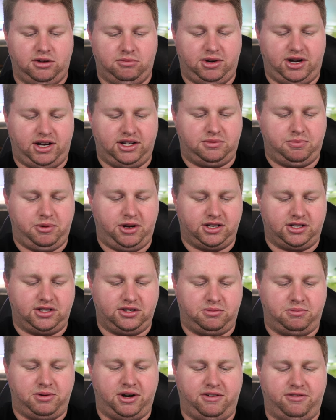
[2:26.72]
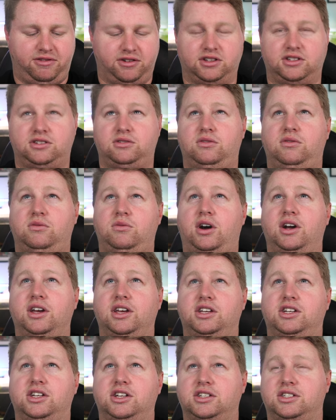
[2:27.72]
but it's personal preference what
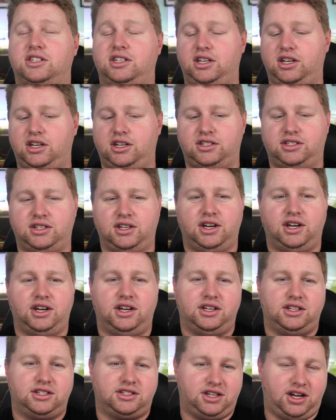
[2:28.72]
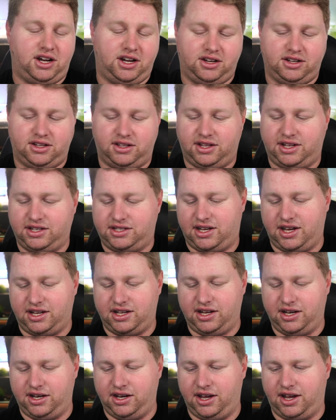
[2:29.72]
you choose to use. So let's get
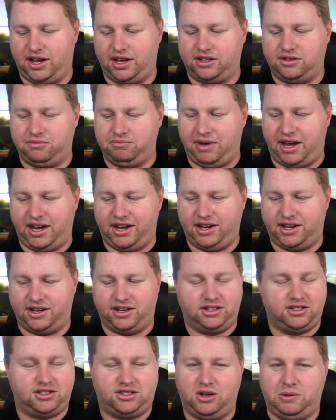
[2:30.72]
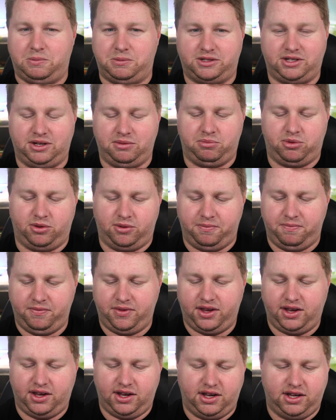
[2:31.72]
in and make it super simple.
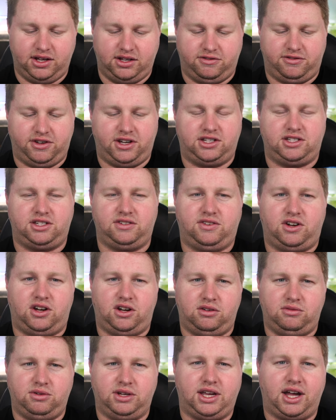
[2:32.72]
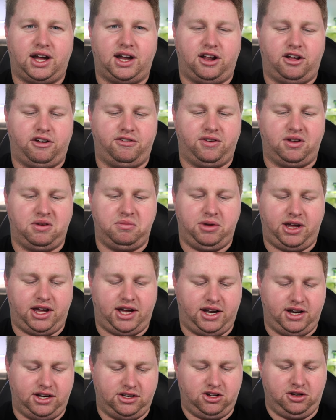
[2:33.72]
First of all, we cut off about